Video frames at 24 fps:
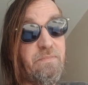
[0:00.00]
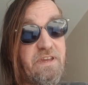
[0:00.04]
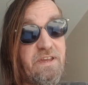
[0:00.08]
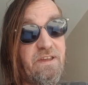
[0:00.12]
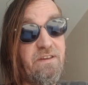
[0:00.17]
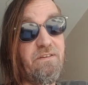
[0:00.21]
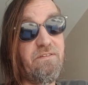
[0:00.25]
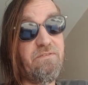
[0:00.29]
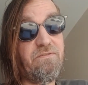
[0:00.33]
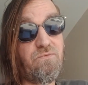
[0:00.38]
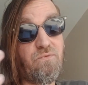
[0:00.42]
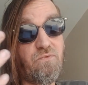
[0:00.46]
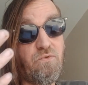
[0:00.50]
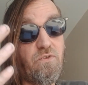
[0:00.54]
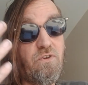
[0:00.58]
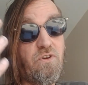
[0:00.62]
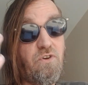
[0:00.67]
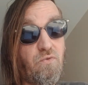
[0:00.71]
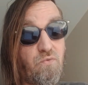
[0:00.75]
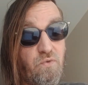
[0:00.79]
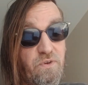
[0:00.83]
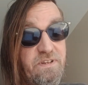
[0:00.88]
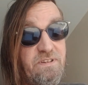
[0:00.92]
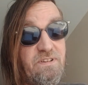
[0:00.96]
count were
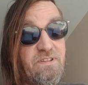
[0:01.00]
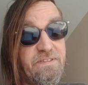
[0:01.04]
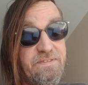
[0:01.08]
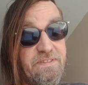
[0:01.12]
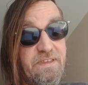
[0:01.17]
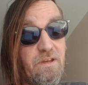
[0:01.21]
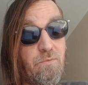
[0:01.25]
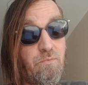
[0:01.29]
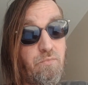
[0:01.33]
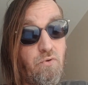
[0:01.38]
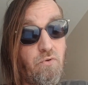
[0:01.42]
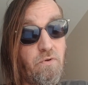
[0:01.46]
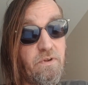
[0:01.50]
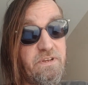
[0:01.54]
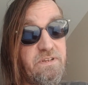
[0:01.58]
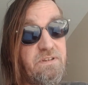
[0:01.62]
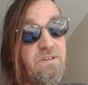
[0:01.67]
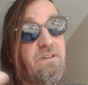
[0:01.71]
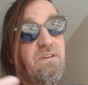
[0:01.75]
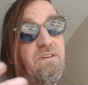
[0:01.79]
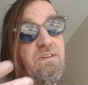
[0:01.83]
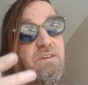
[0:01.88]
all real at that point.